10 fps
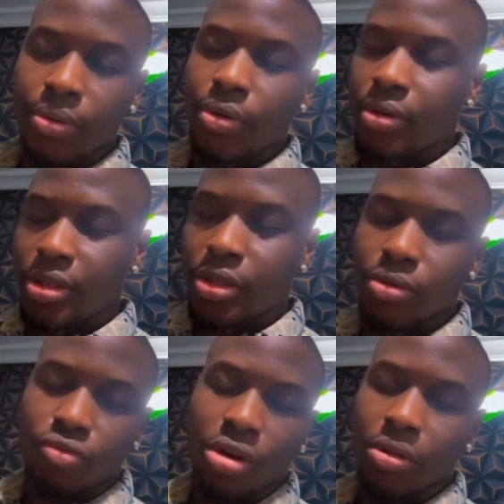
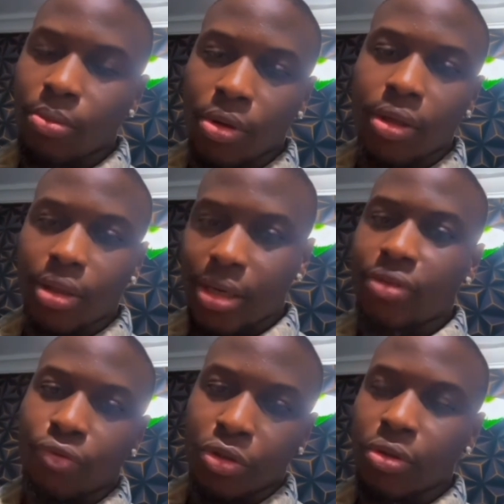oxygen throughout the body. That's
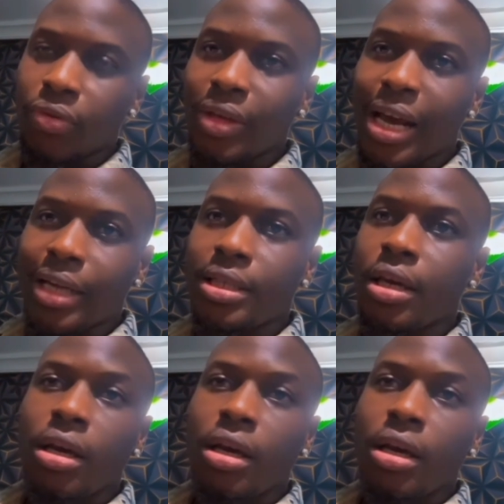the function of the heart.